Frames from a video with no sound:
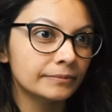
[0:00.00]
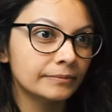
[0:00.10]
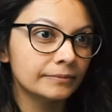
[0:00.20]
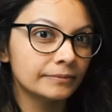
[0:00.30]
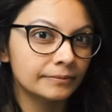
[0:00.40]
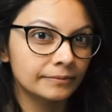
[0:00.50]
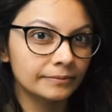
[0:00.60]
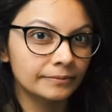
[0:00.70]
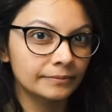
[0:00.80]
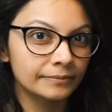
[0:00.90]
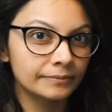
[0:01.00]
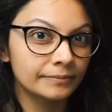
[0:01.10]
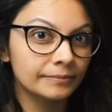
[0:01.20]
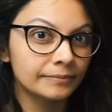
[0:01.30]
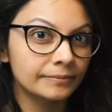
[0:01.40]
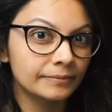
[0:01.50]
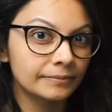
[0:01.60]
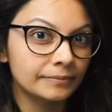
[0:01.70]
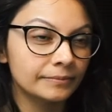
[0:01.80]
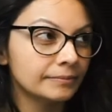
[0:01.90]

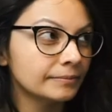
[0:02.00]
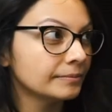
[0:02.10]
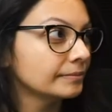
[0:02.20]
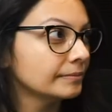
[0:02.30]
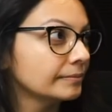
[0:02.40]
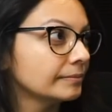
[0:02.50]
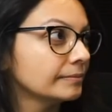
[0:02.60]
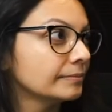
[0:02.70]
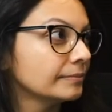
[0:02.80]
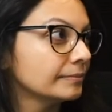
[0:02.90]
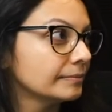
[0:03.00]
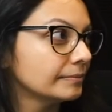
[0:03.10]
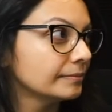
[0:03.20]
(not speaking)